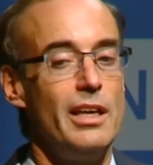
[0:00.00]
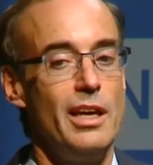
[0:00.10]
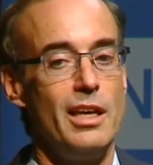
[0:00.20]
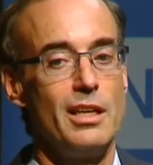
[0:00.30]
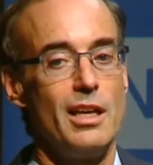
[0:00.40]

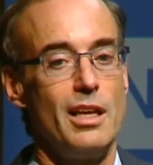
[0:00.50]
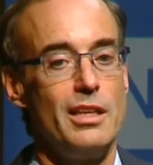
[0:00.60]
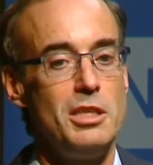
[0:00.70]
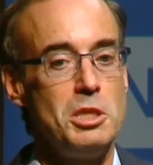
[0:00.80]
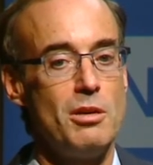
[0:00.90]
And,
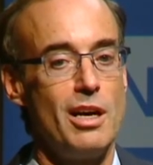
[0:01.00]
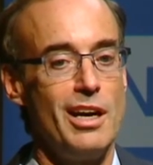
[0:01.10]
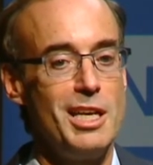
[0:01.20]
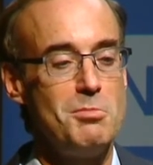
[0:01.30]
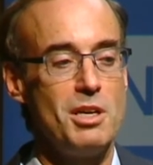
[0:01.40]
you know,
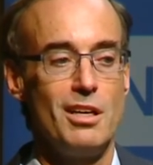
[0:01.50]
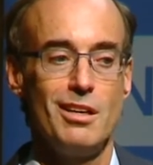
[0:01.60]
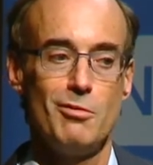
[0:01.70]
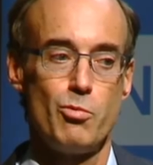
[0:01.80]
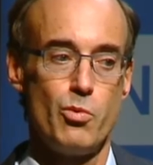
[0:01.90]
I am
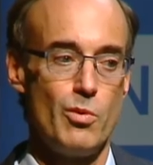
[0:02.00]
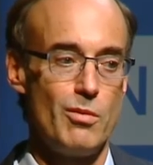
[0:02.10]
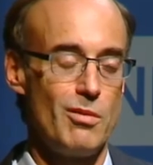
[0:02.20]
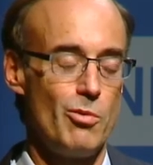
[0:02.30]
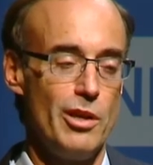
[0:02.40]
a
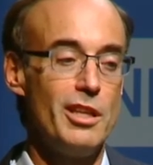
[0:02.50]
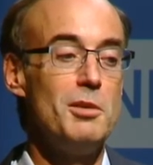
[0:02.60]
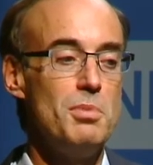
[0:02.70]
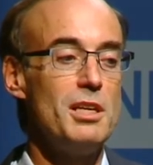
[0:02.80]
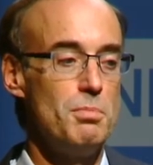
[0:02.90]

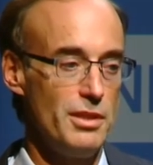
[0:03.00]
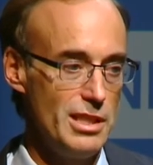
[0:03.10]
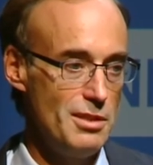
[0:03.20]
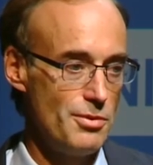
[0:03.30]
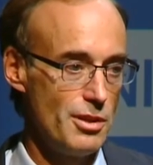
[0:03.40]
really big
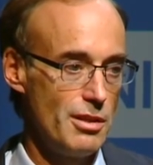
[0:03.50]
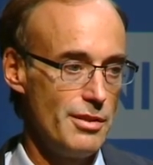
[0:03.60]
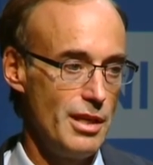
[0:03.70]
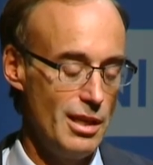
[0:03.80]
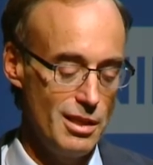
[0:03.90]

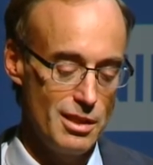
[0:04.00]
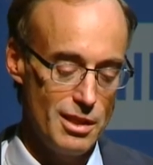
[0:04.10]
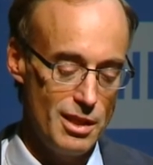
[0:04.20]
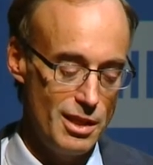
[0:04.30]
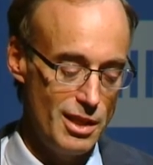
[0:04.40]
believer that
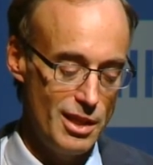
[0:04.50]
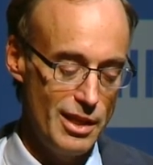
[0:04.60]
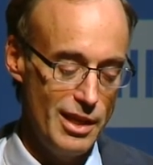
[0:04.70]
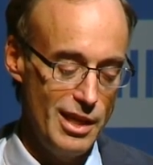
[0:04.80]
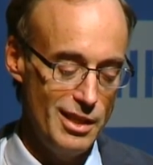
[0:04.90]
uh,